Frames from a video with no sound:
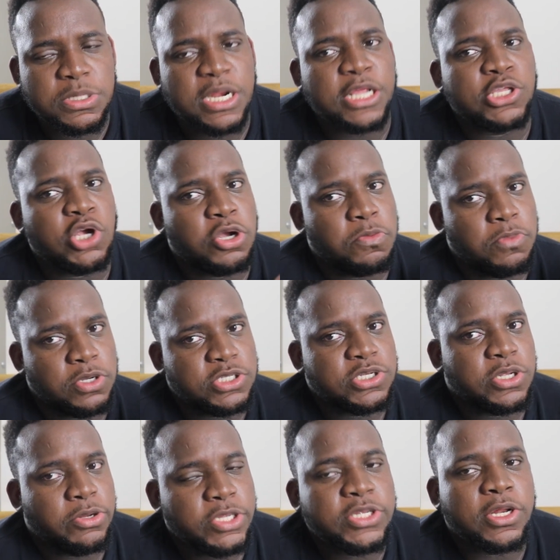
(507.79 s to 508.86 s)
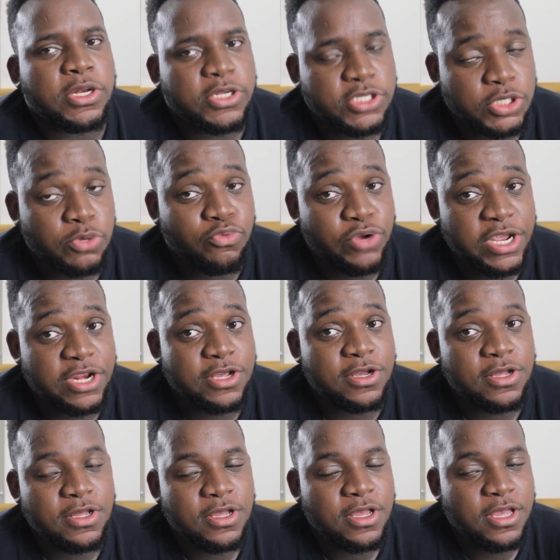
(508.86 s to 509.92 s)
Then I talk about
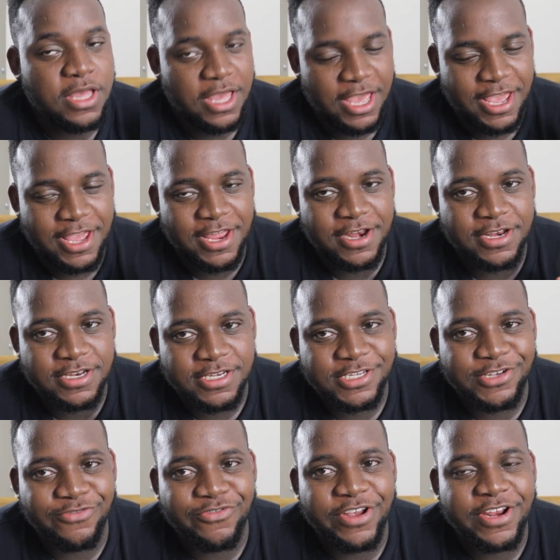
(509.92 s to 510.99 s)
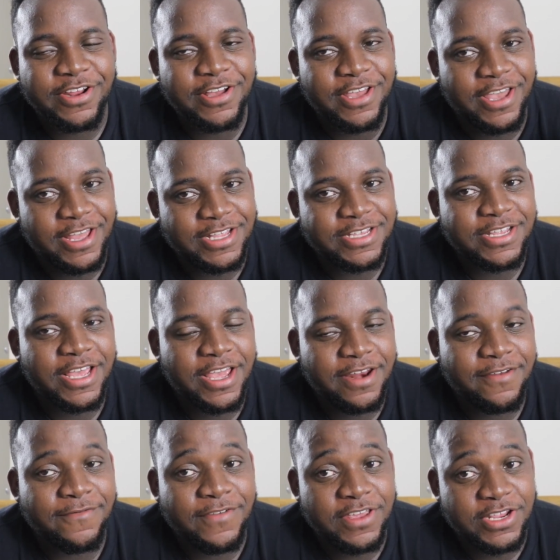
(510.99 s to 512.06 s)
Serena and Serena and
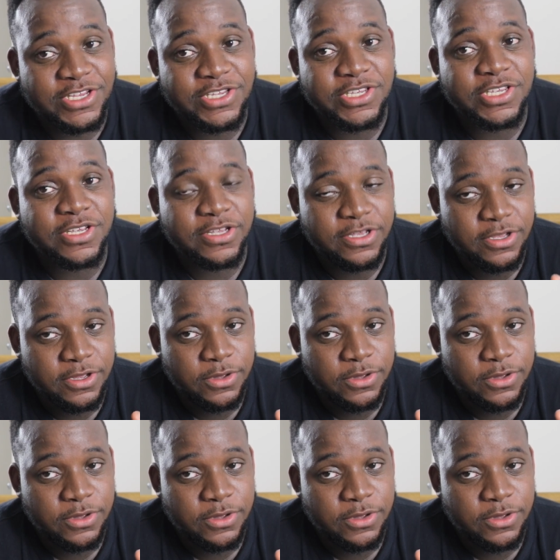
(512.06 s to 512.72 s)
and Venus